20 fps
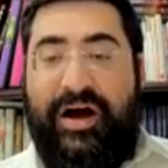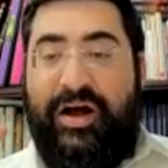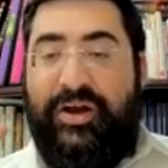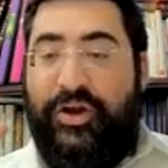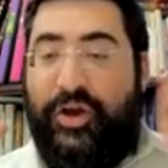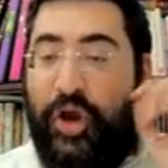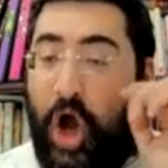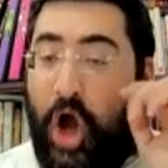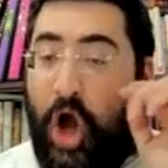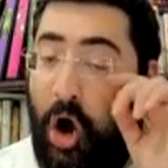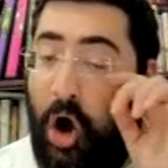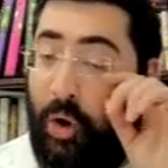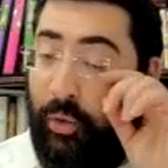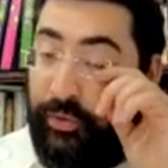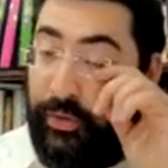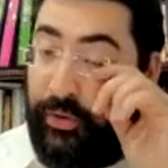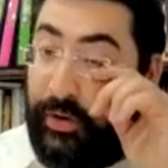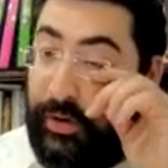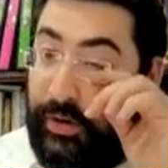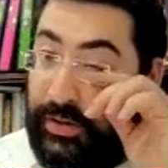
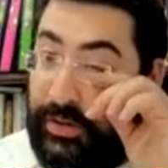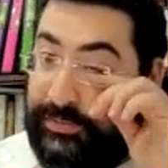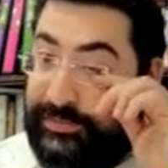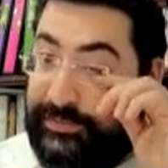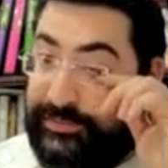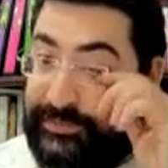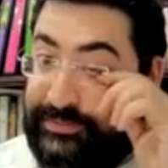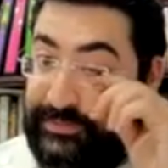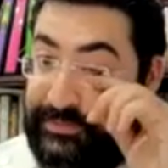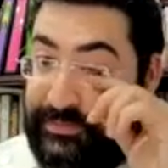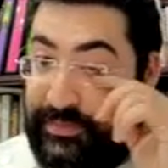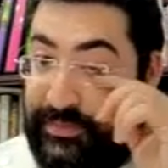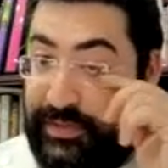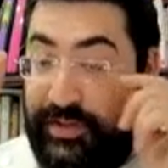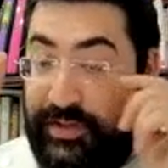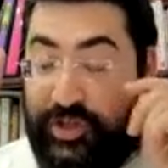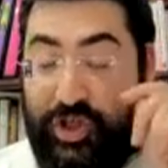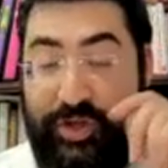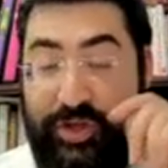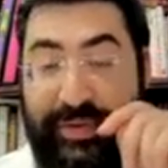known,
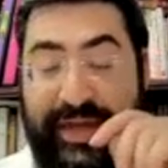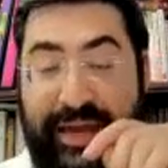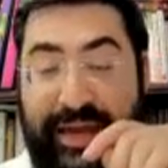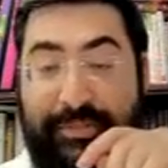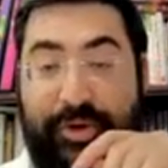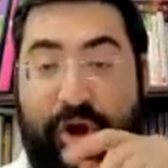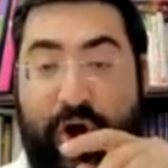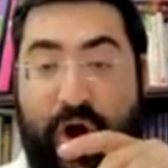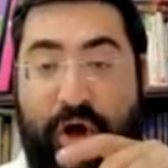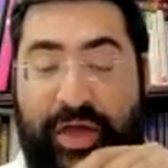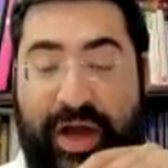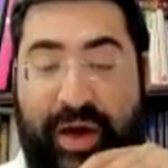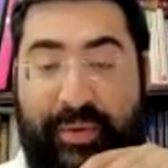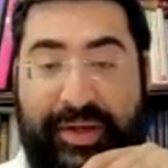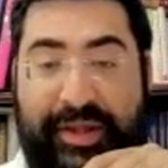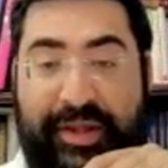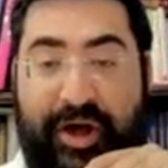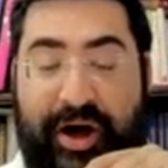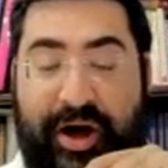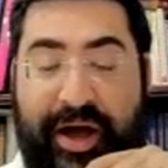that
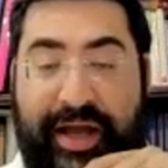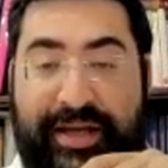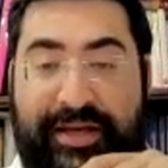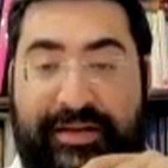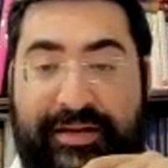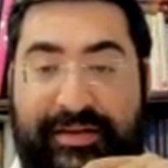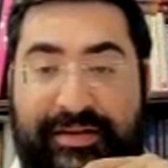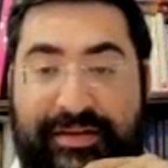we lied,